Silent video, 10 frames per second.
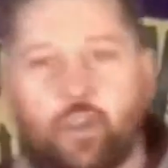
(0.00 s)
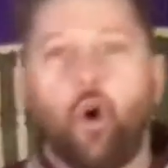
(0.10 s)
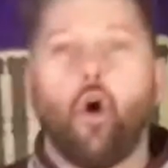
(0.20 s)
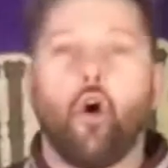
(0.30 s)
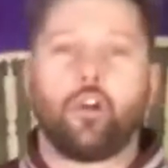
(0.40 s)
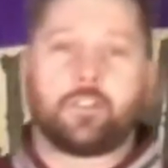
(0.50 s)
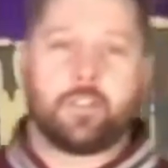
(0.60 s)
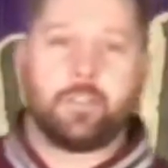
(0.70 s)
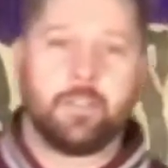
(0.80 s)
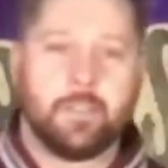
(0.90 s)
caught.
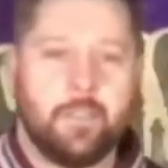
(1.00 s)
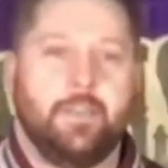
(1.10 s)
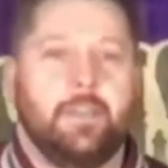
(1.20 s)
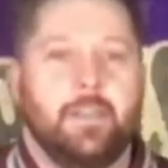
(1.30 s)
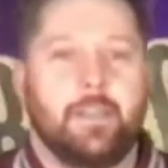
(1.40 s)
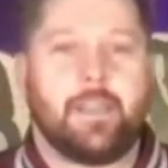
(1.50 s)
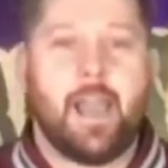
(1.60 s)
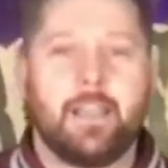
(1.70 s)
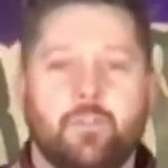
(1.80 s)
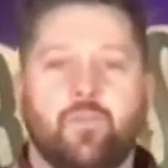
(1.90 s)

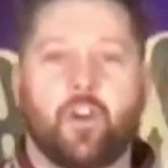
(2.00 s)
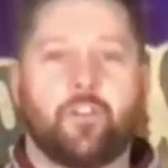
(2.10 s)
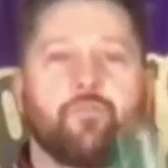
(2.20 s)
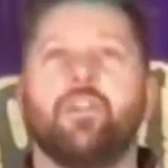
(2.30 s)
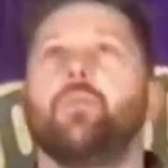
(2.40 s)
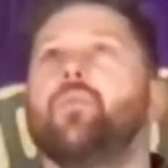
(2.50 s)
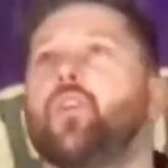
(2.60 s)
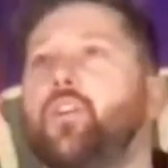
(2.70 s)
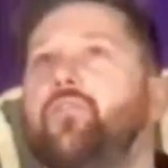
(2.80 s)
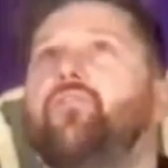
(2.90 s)
Okay, so we've got a 3 and we've
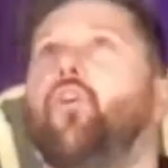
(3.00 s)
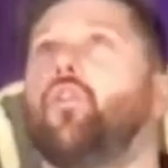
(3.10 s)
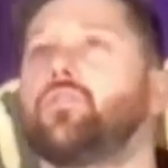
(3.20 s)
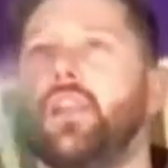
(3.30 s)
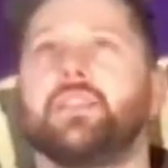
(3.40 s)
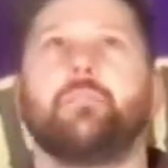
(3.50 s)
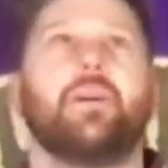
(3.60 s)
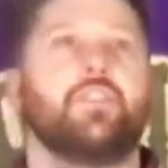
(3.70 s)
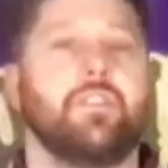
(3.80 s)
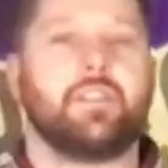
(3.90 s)
got a 4. So let's
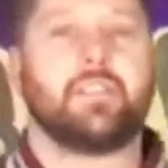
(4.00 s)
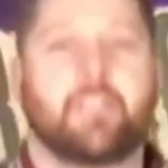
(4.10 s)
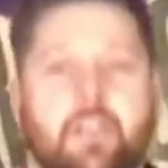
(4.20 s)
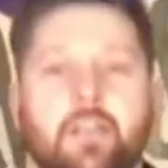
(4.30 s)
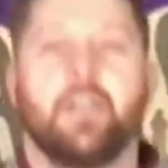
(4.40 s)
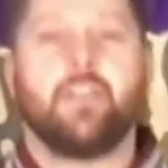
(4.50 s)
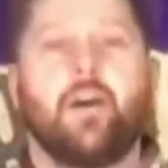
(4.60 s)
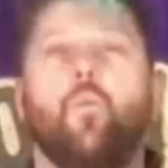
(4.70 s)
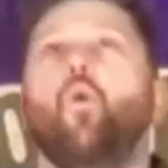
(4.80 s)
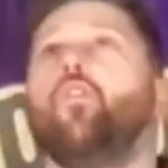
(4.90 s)
imagine this as
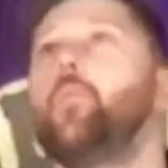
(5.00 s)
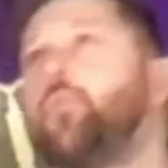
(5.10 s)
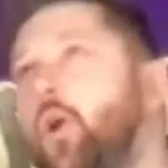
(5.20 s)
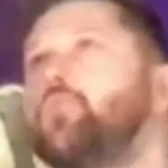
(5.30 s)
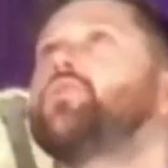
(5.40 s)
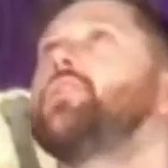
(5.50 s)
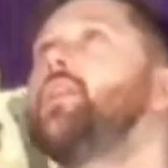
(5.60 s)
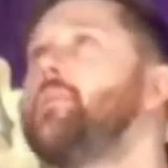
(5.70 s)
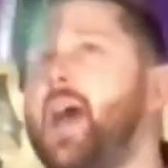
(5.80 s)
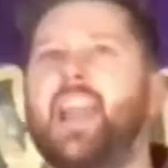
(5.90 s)
that water approaching,
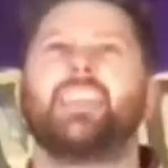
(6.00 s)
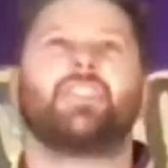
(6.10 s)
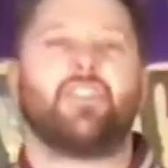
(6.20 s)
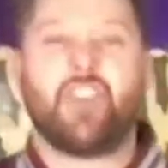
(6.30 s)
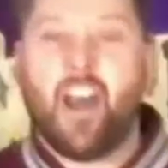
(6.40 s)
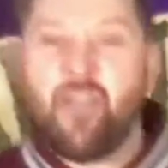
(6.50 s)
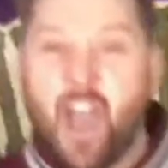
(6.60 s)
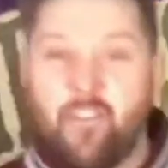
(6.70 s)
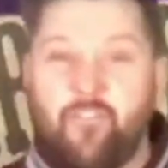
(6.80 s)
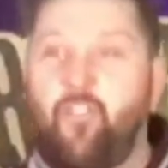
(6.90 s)
and
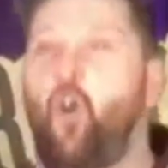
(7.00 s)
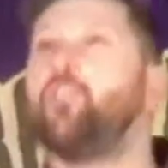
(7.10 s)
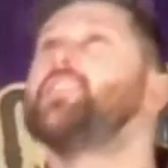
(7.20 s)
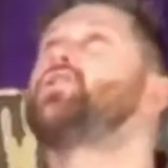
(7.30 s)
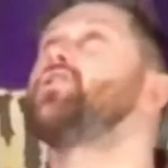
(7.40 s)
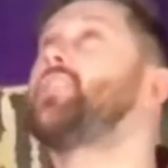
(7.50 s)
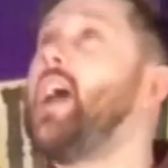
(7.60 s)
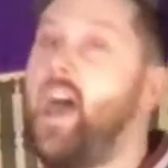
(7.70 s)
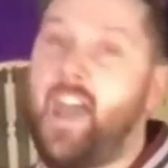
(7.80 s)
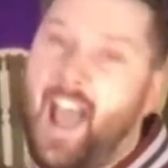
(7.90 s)
that 4 is just
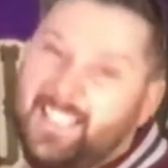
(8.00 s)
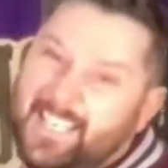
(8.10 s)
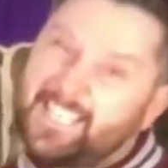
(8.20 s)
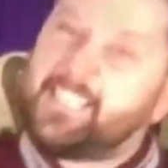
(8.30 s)
as it